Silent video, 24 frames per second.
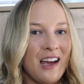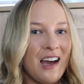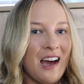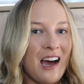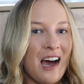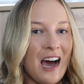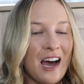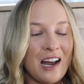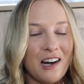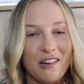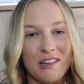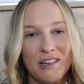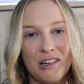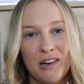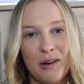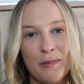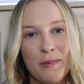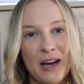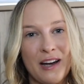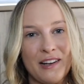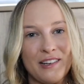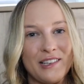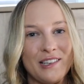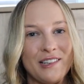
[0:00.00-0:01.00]
I don't know
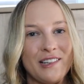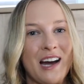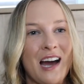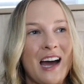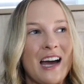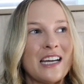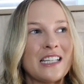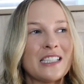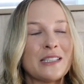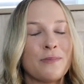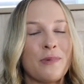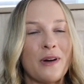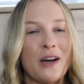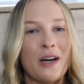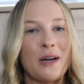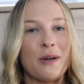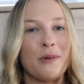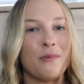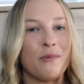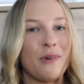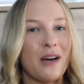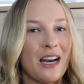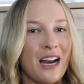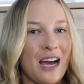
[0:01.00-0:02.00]
about you guys,
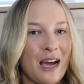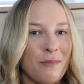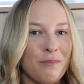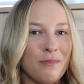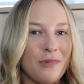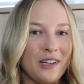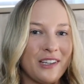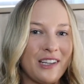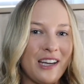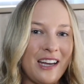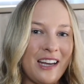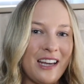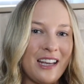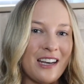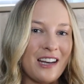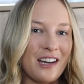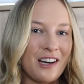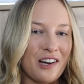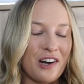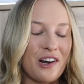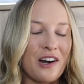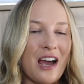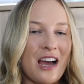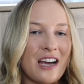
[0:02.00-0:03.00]
but when I'm booking an
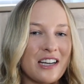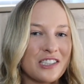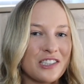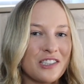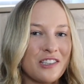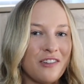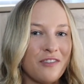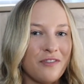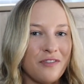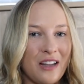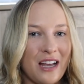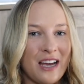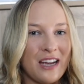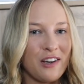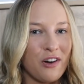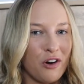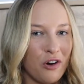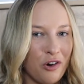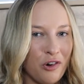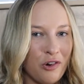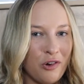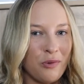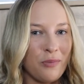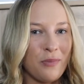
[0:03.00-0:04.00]
international flight
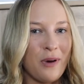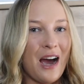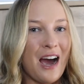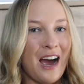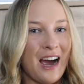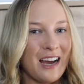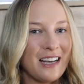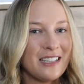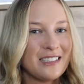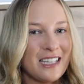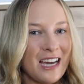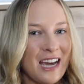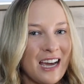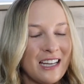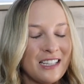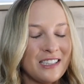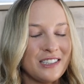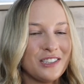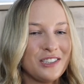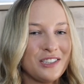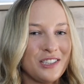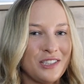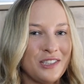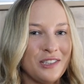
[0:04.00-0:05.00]
home, I
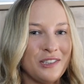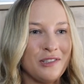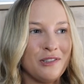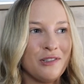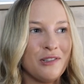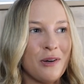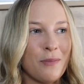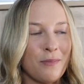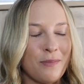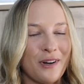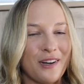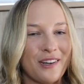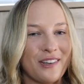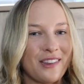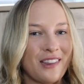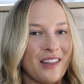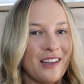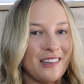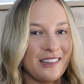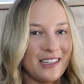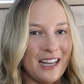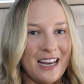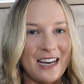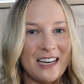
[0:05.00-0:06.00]
tend to book the
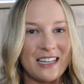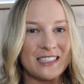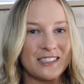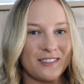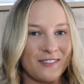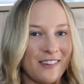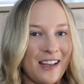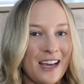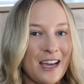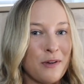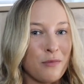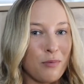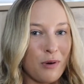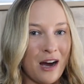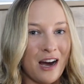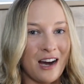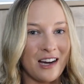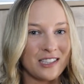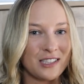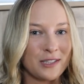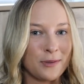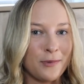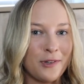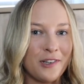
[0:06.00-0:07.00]
latest flight
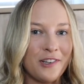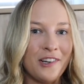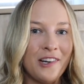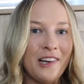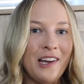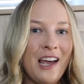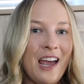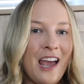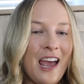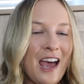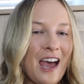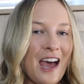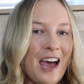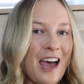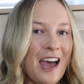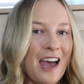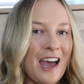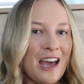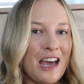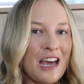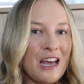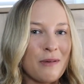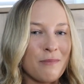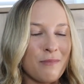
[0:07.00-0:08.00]
possible.
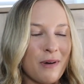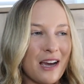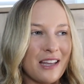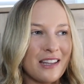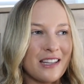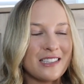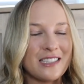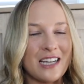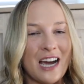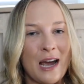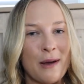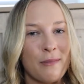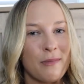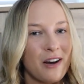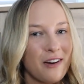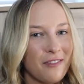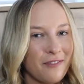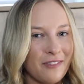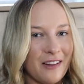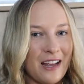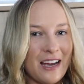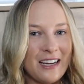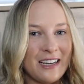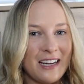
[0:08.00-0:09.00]
And by the time our
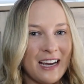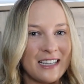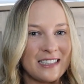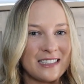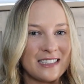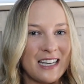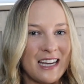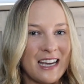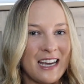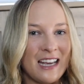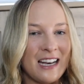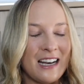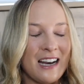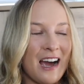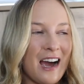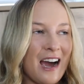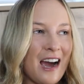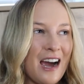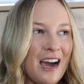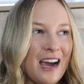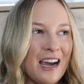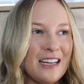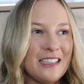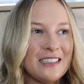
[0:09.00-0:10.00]
flight gets in,
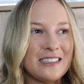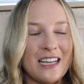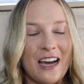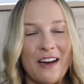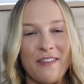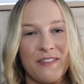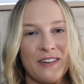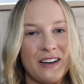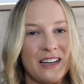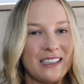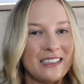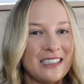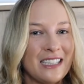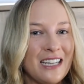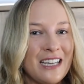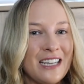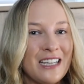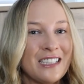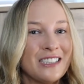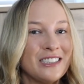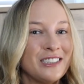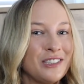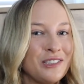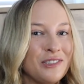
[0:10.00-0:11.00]
I
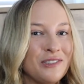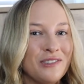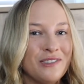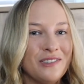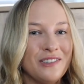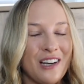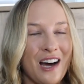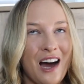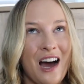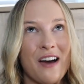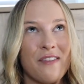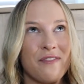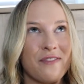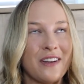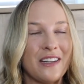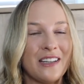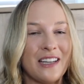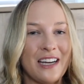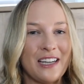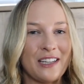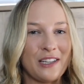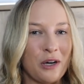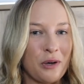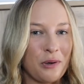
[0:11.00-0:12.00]
definitely do not feel
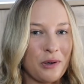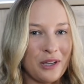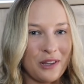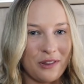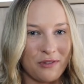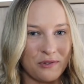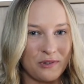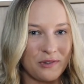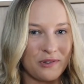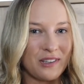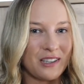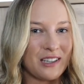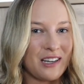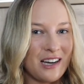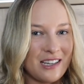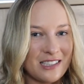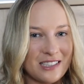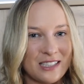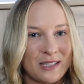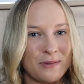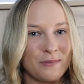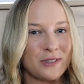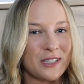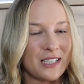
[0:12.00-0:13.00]
like going through the
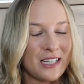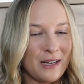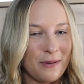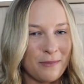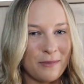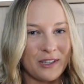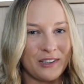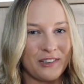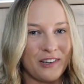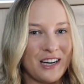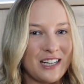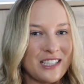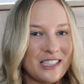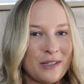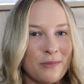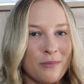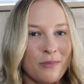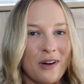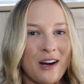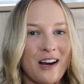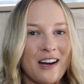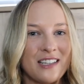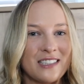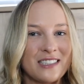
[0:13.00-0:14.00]
customs and immigration
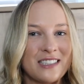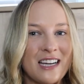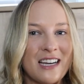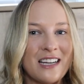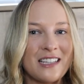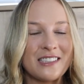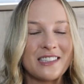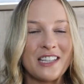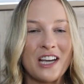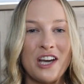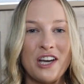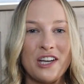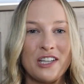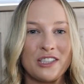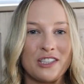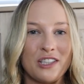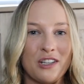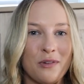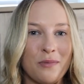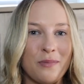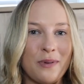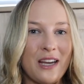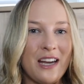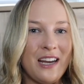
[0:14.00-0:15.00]
process.
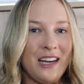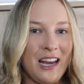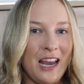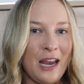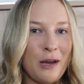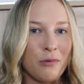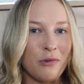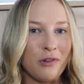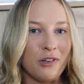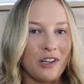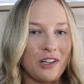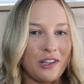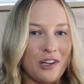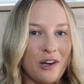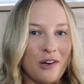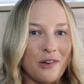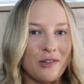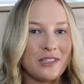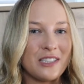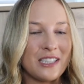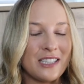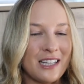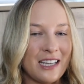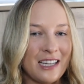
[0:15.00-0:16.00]
So being able to
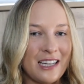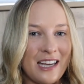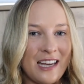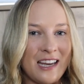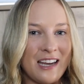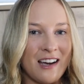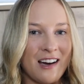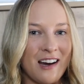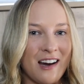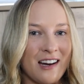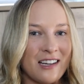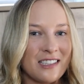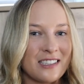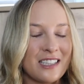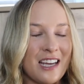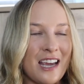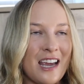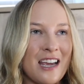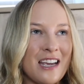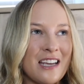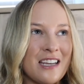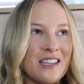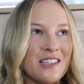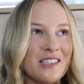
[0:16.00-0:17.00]
go to the kiosk
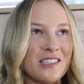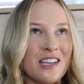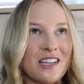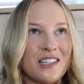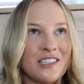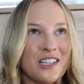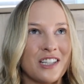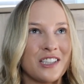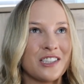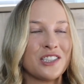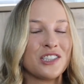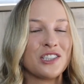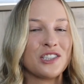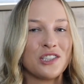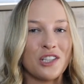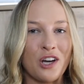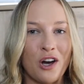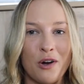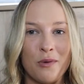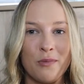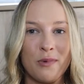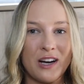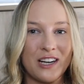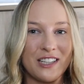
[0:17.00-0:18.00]
is just
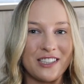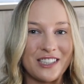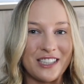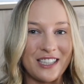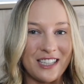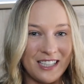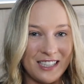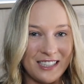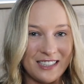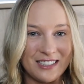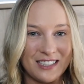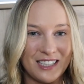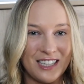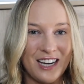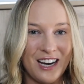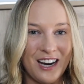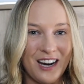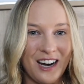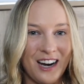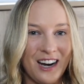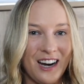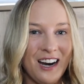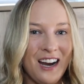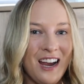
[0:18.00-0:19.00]
so much
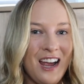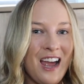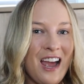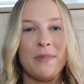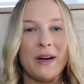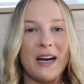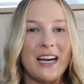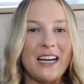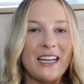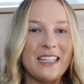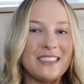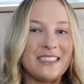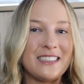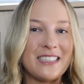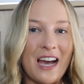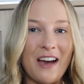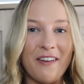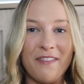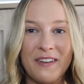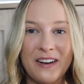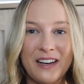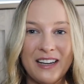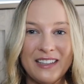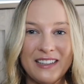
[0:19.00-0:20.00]
easier. But
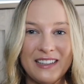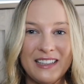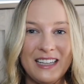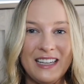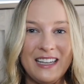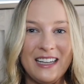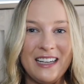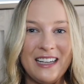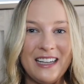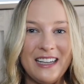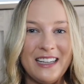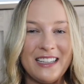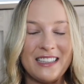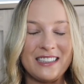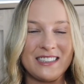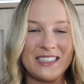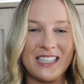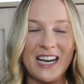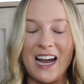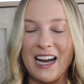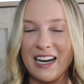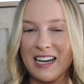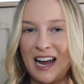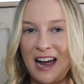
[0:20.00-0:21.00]
definitely
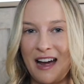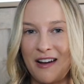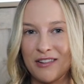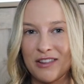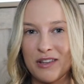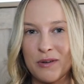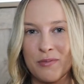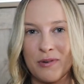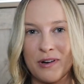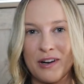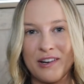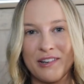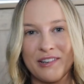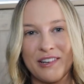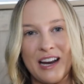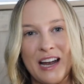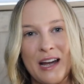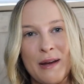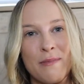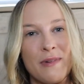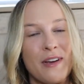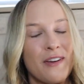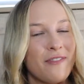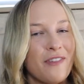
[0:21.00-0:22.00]
check out the
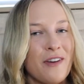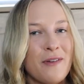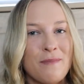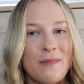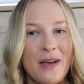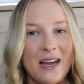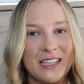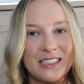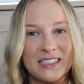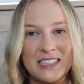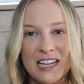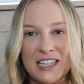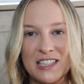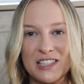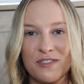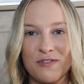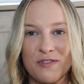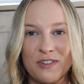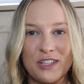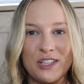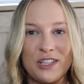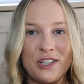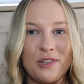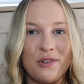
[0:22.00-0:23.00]
program if it makes sense
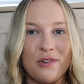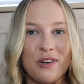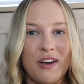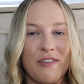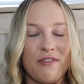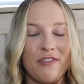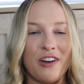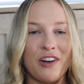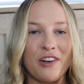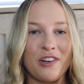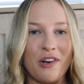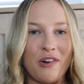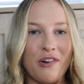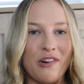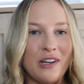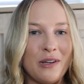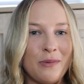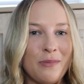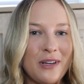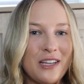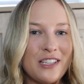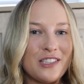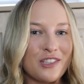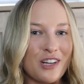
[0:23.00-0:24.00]
for you. If you're going
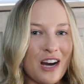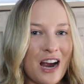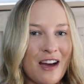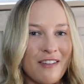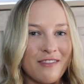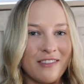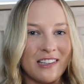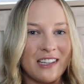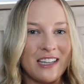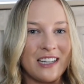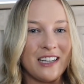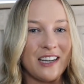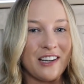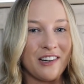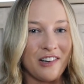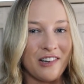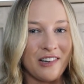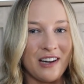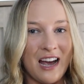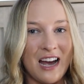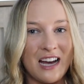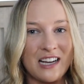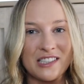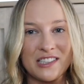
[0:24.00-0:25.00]
to be traveling
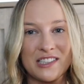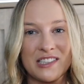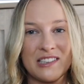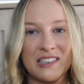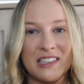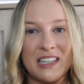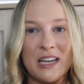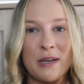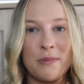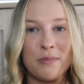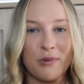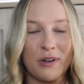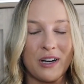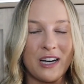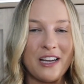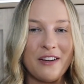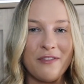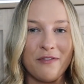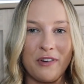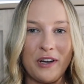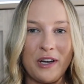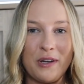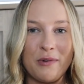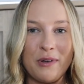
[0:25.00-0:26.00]
internationally pretty
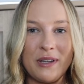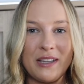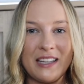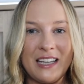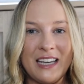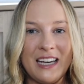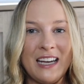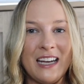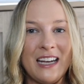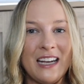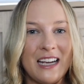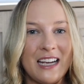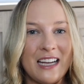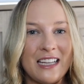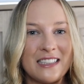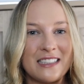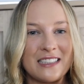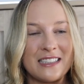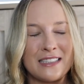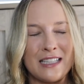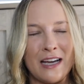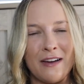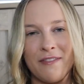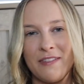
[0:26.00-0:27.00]
frequently,
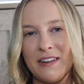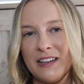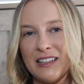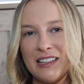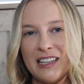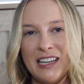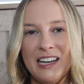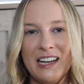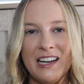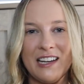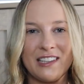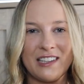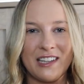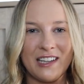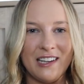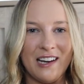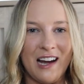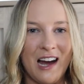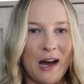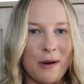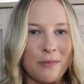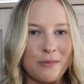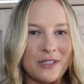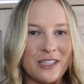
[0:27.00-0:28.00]
it's definitely a good
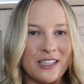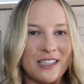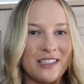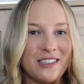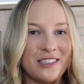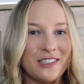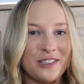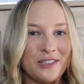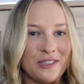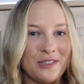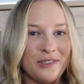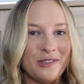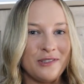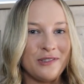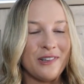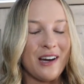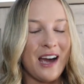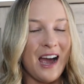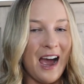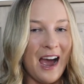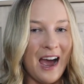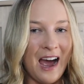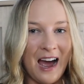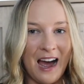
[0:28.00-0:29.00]
option to
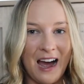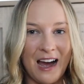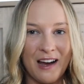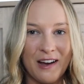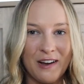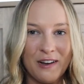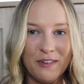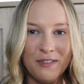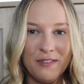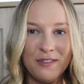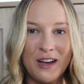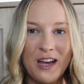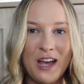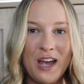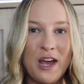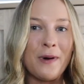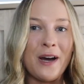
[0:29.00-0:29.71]
have.